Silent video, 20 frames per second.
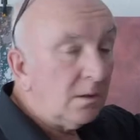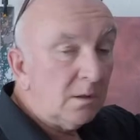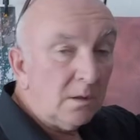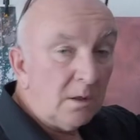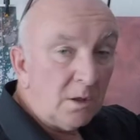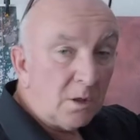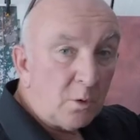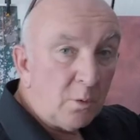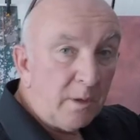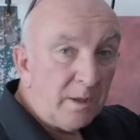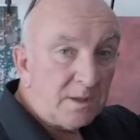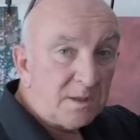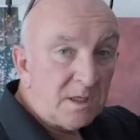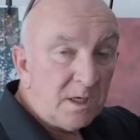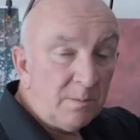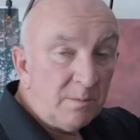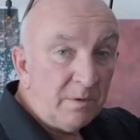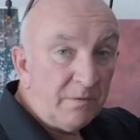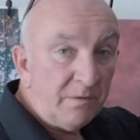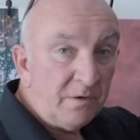A quick
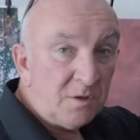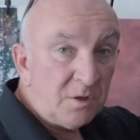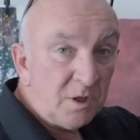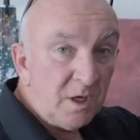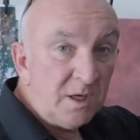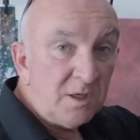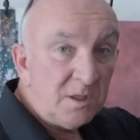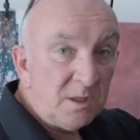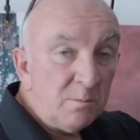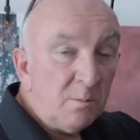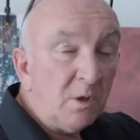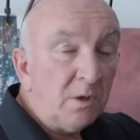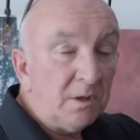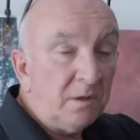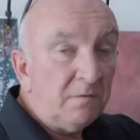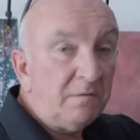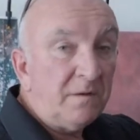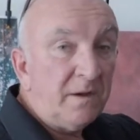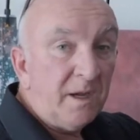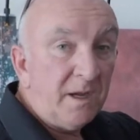tip if you're changing
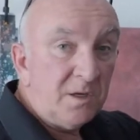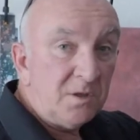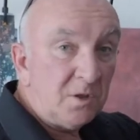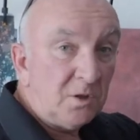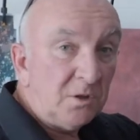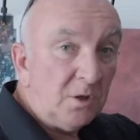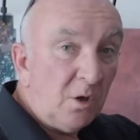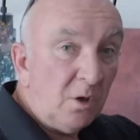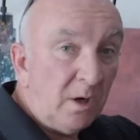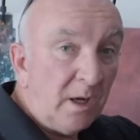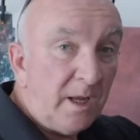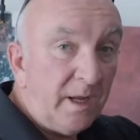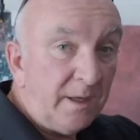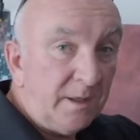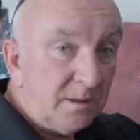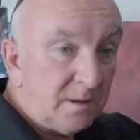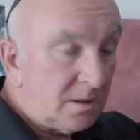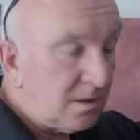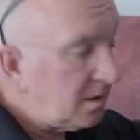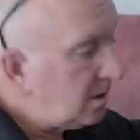modifiers on your
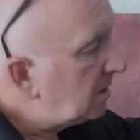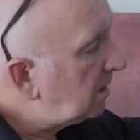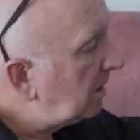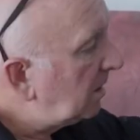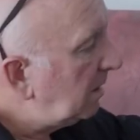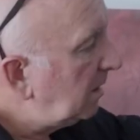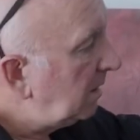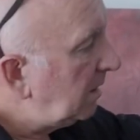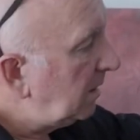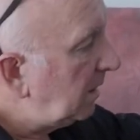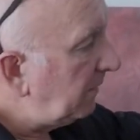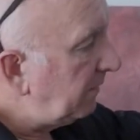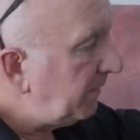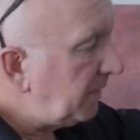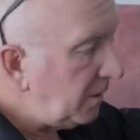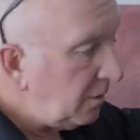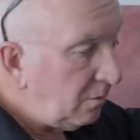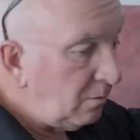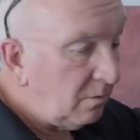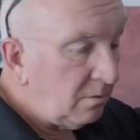lights, if
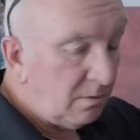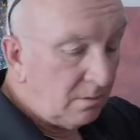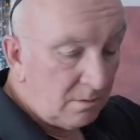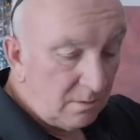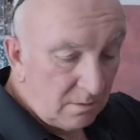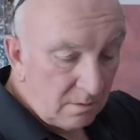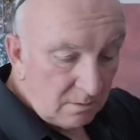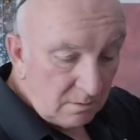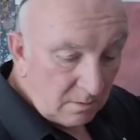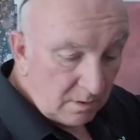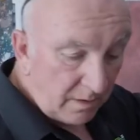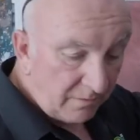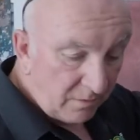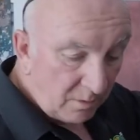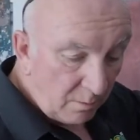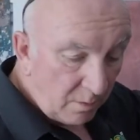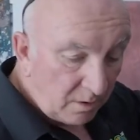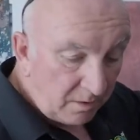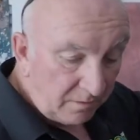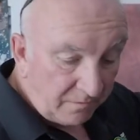you have a
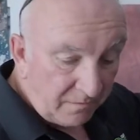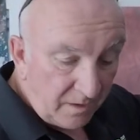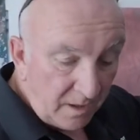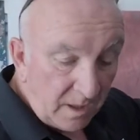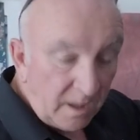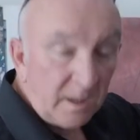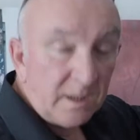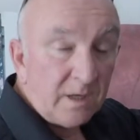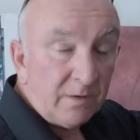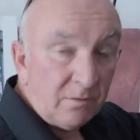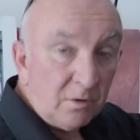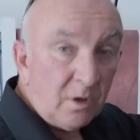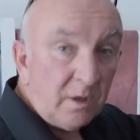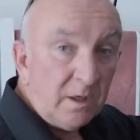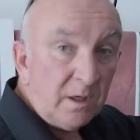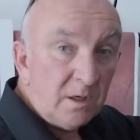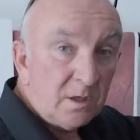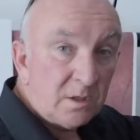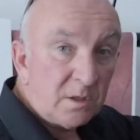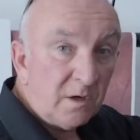modifier like I've got
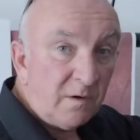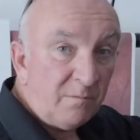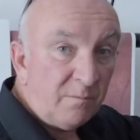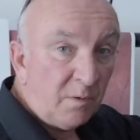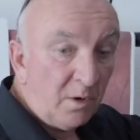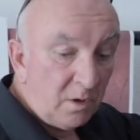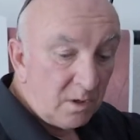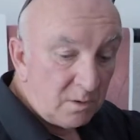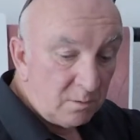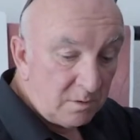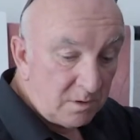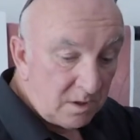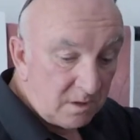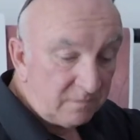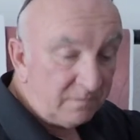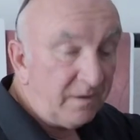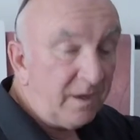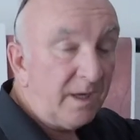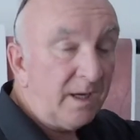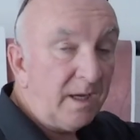here, a softbox, which is
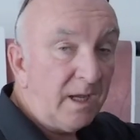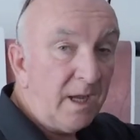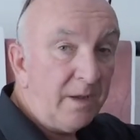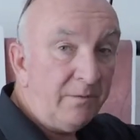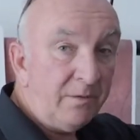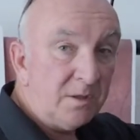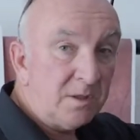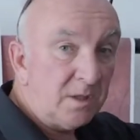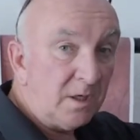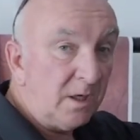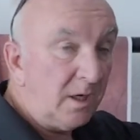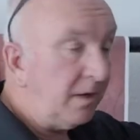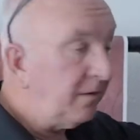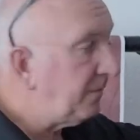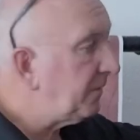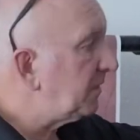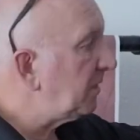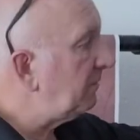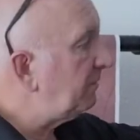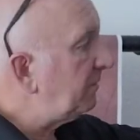fairly heavy to
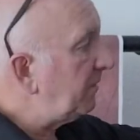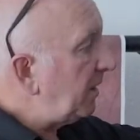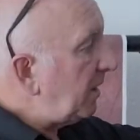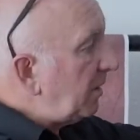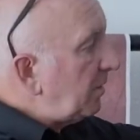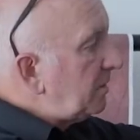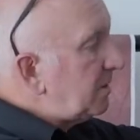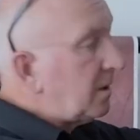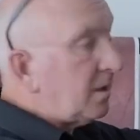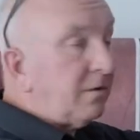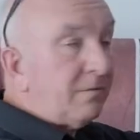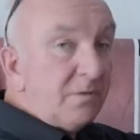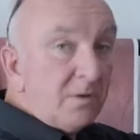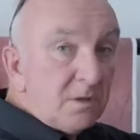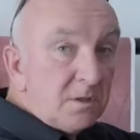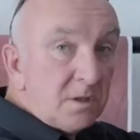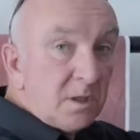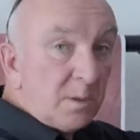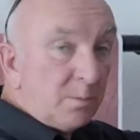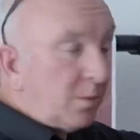lift and fit onto the
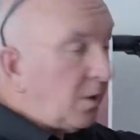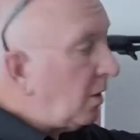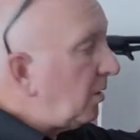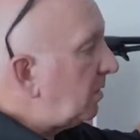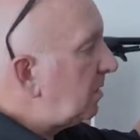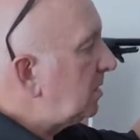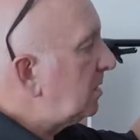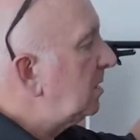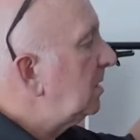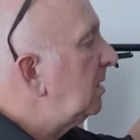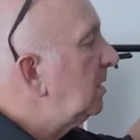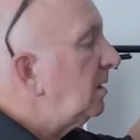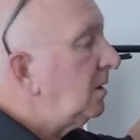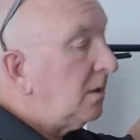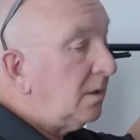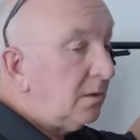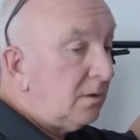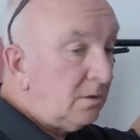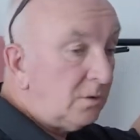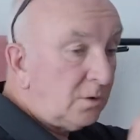front of the box,
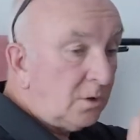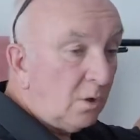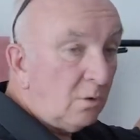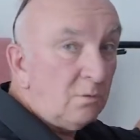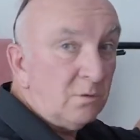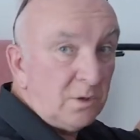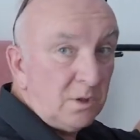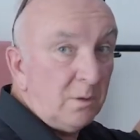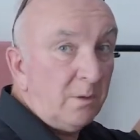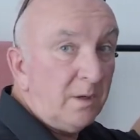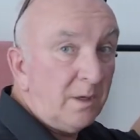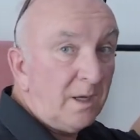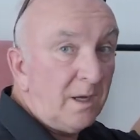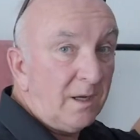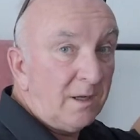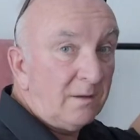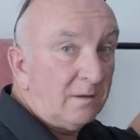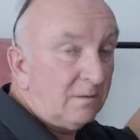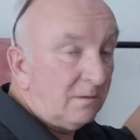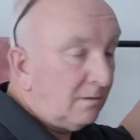don't do it
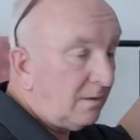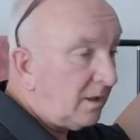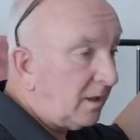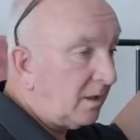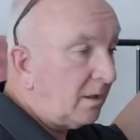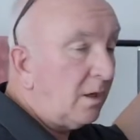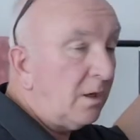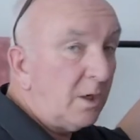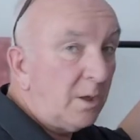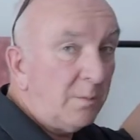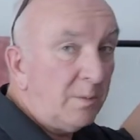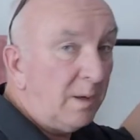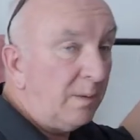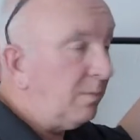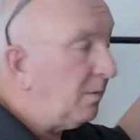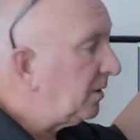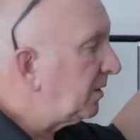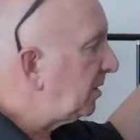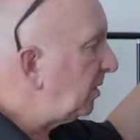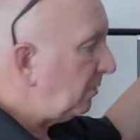like a lot of
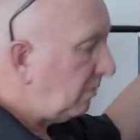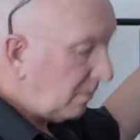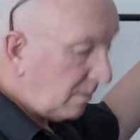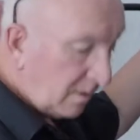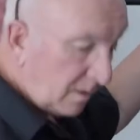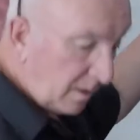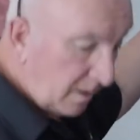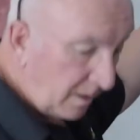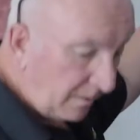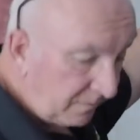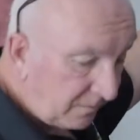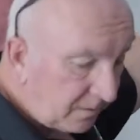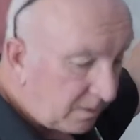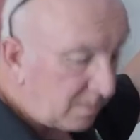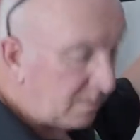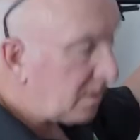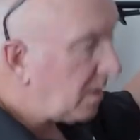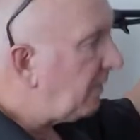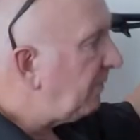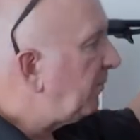people do. Lift the
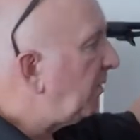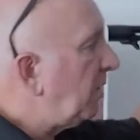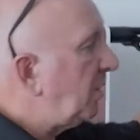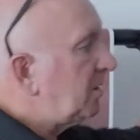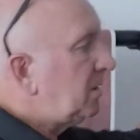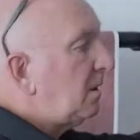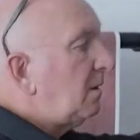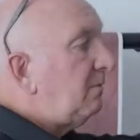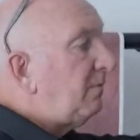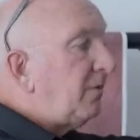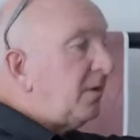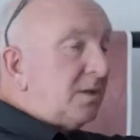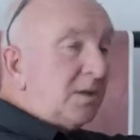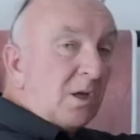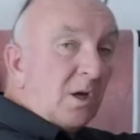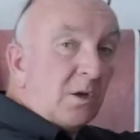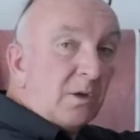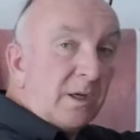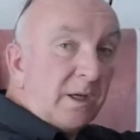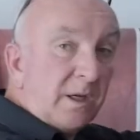softbox and fit it
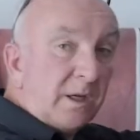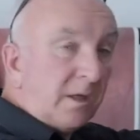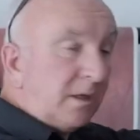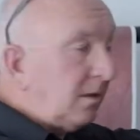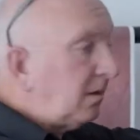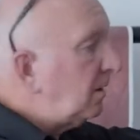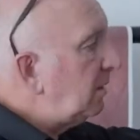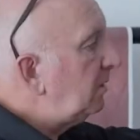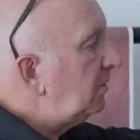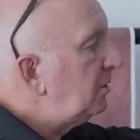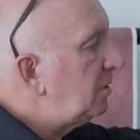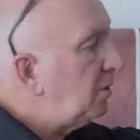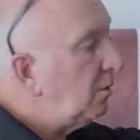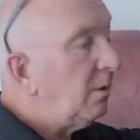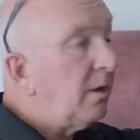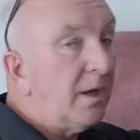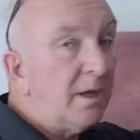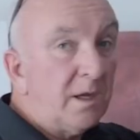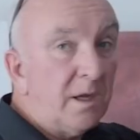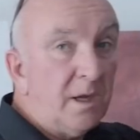on here. Do
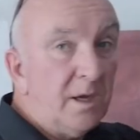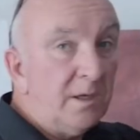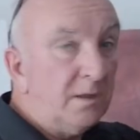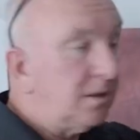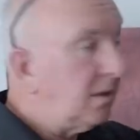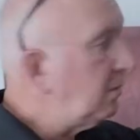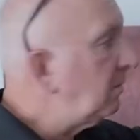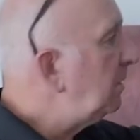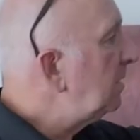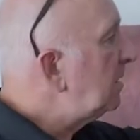like I do.